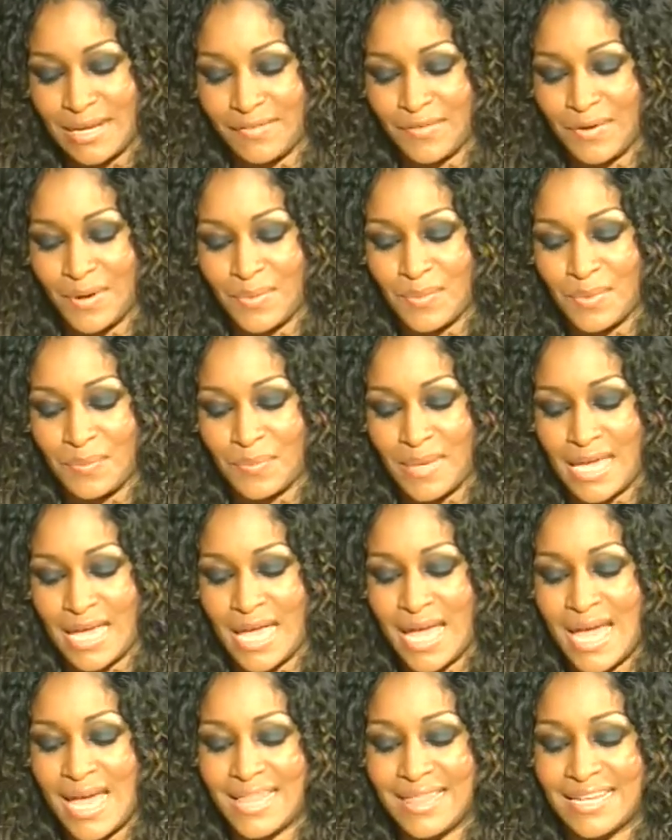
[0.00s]
I've got with me
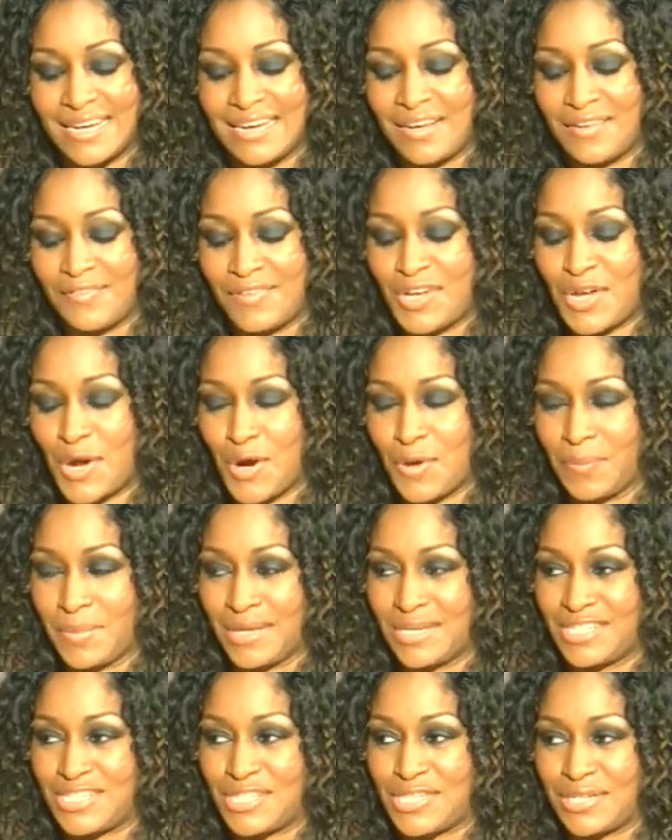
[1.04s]
the lovely
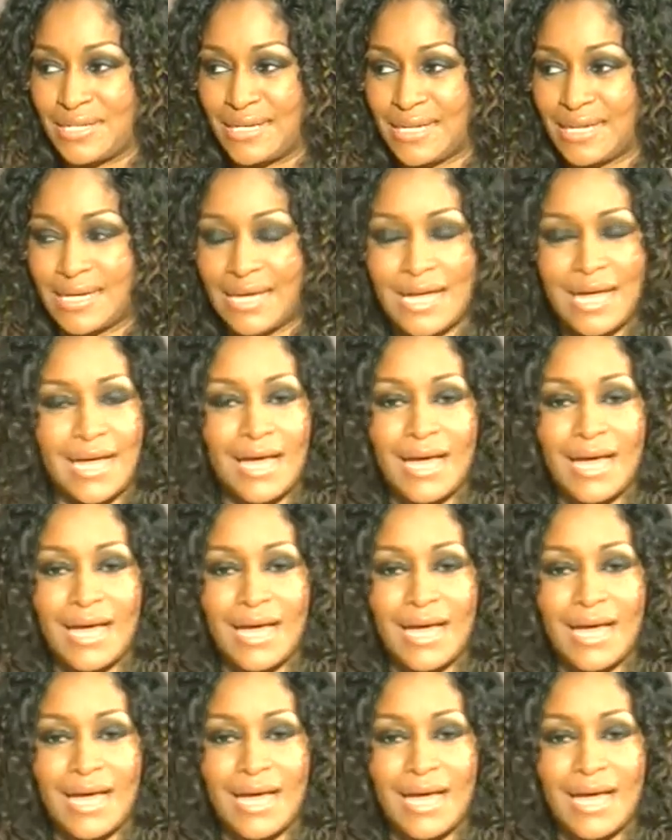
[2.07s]
Hermion Chiddick,